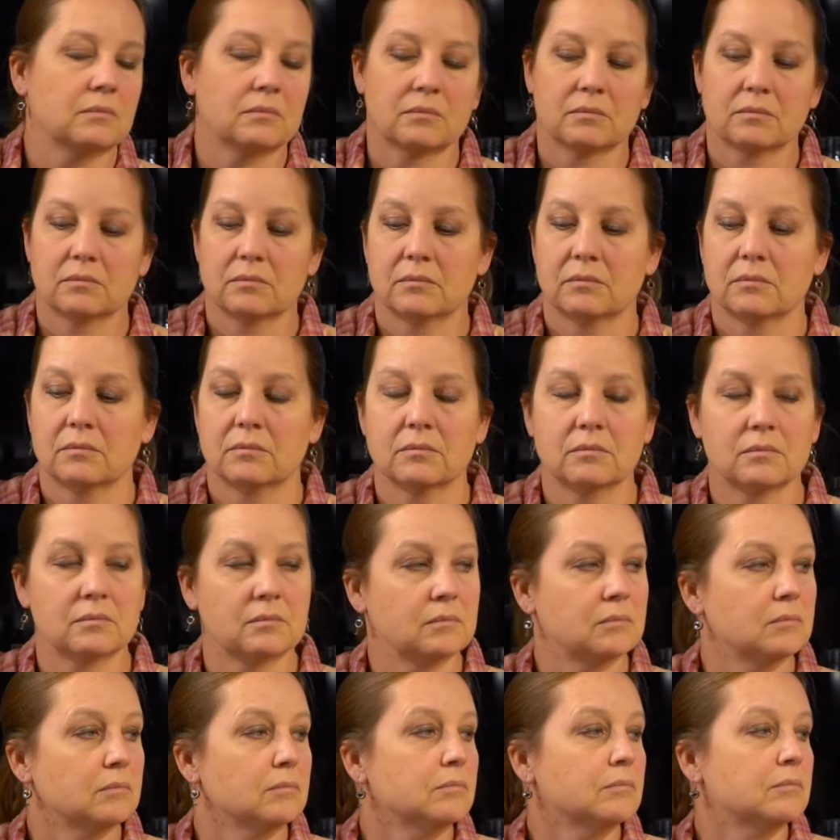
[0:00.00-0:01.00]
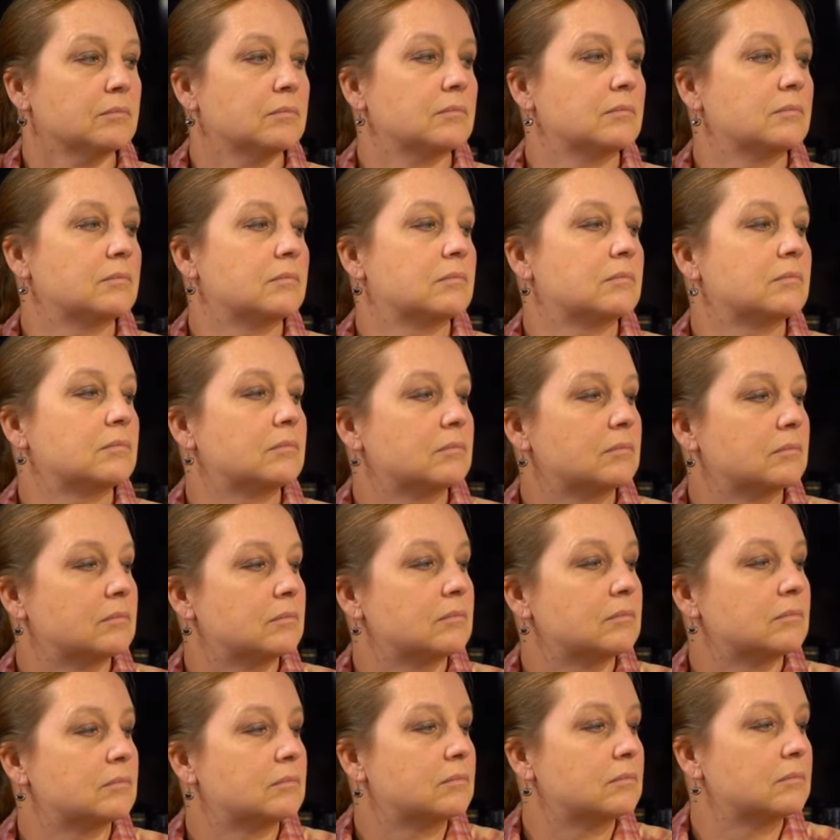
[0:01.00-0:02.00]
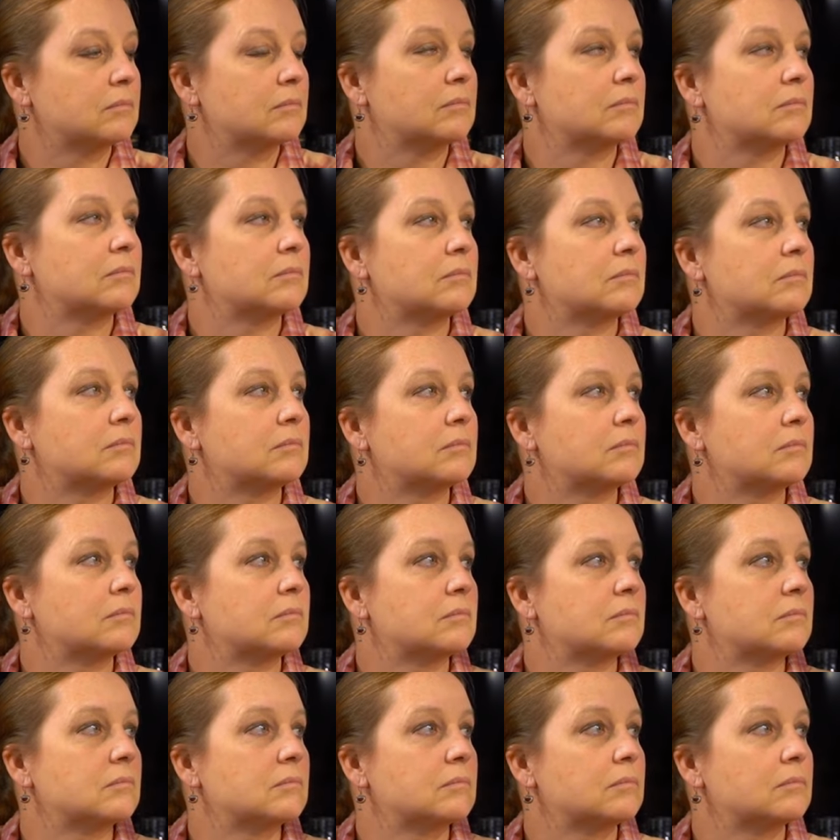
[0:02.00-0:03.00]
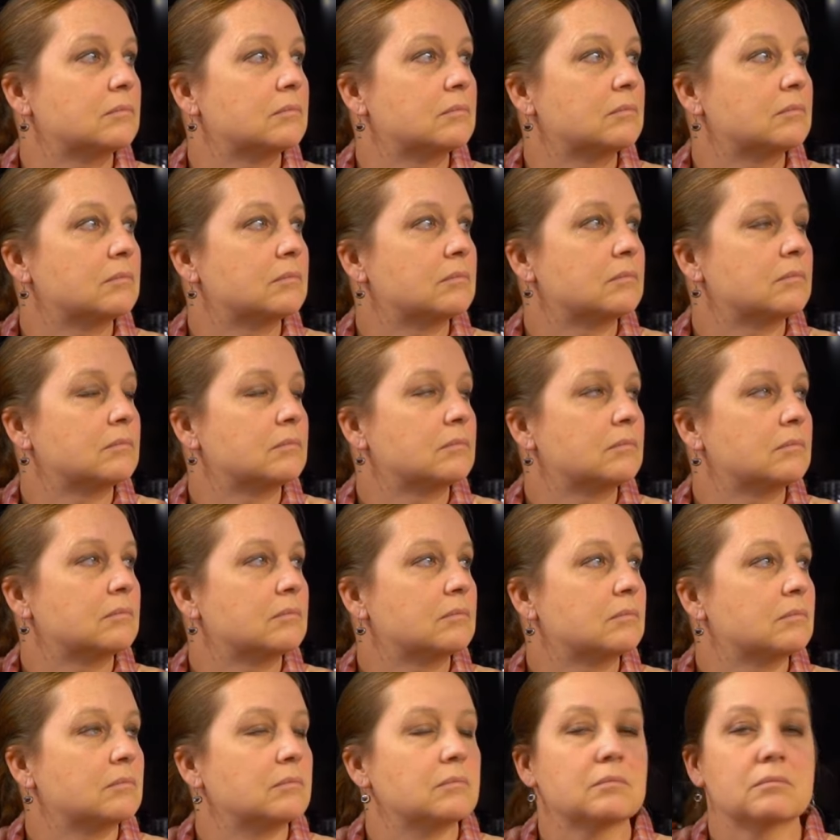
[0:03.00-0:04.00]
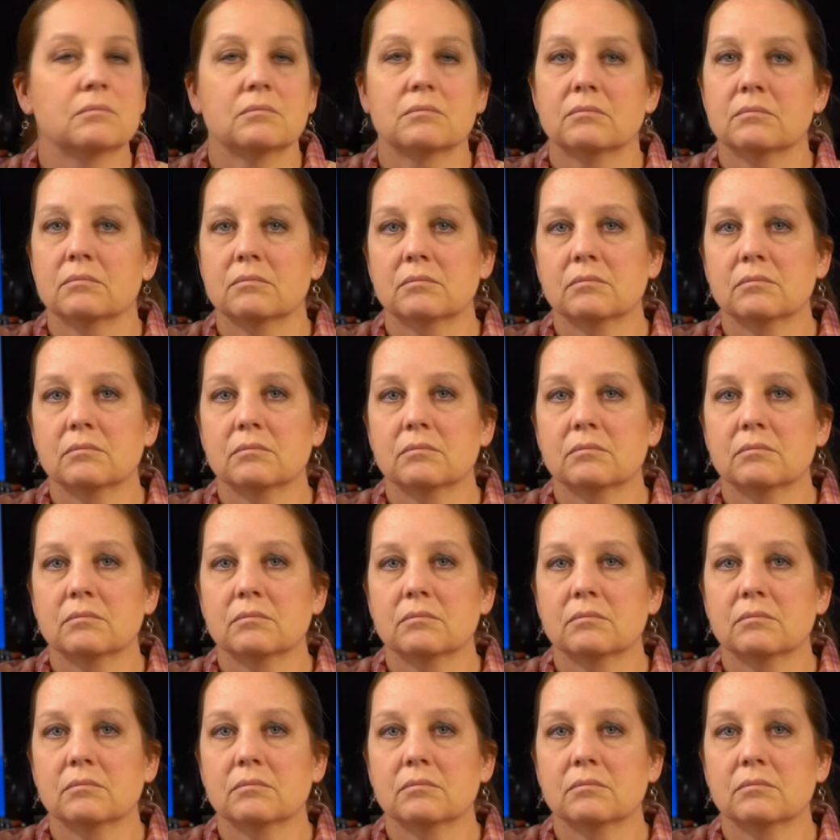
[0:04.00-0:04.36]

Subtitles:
(not speaking)